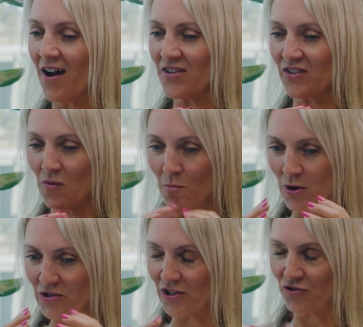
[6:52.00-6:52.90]
I think the
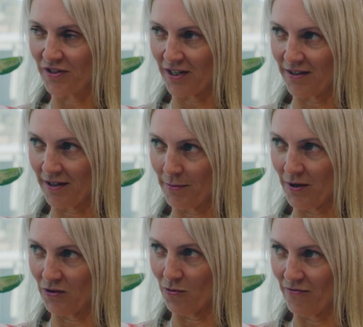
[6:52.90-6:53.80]
most interesting thing
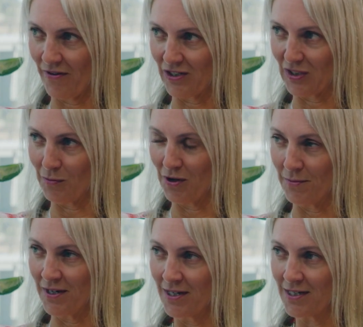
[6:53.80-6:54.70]
about your fund at the
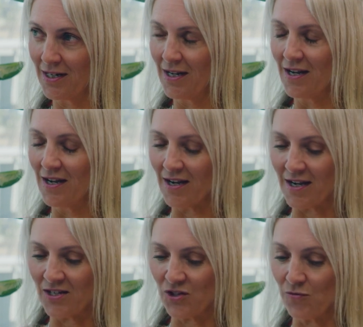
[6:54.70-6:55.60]
moment
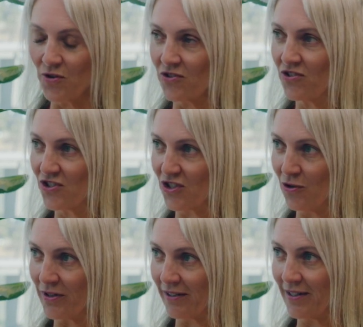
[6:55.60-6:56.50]
is you've got so
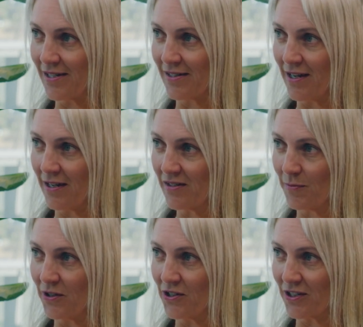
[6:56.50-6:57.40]
little SA
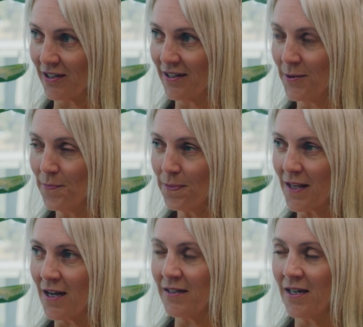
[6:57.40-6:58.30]
exposure,
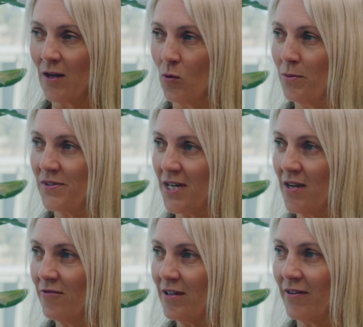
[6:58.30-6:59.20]
and yet almost
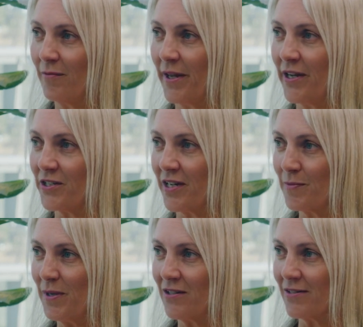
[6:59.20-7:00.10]
every fund manager I
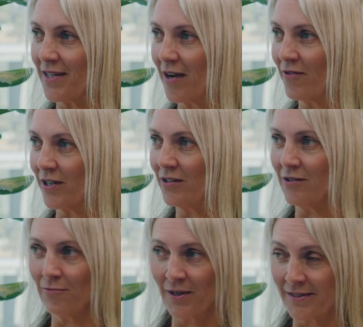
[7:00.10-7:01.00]
speak to in South Africa
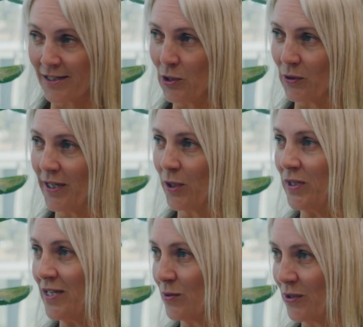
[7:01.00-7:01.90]
who runs local
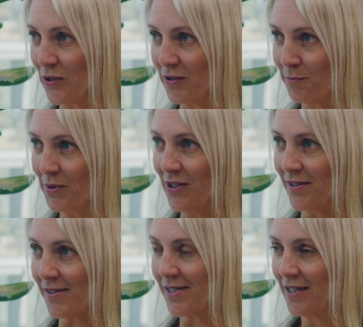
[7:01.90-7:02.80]
equities or local
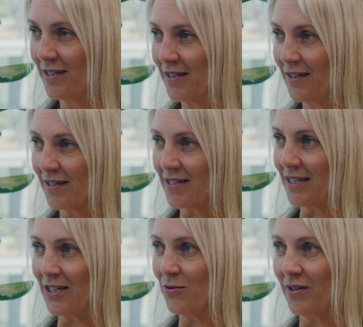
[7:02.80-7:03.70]
bonds
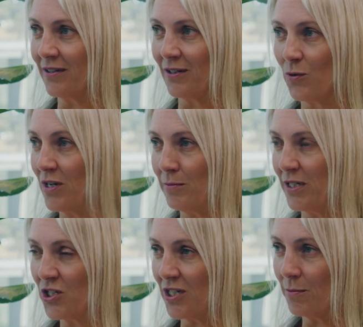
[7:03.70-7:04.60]
tell you how incredibly
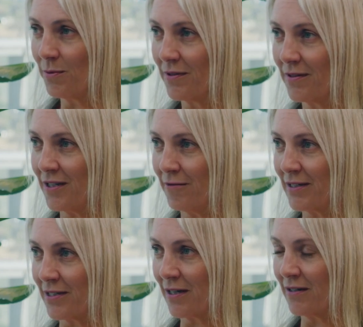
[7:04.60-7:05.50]
cheap their
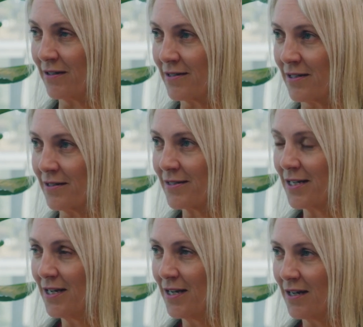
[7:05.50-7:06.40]
asset class is.
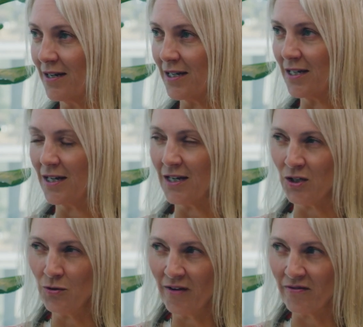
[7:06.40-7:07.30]

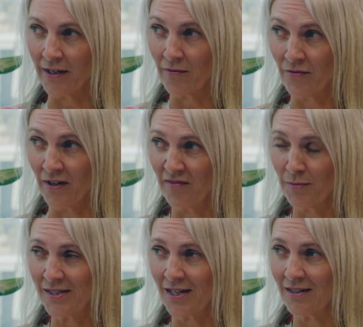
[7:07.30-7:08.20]
You have like
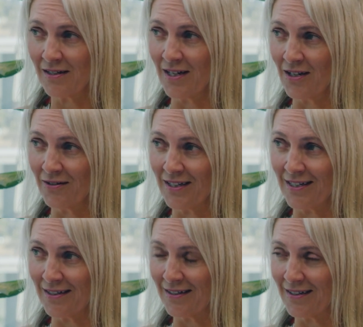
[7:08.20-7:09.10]
5% now
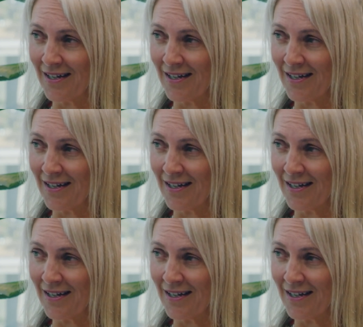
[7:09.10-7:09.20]
in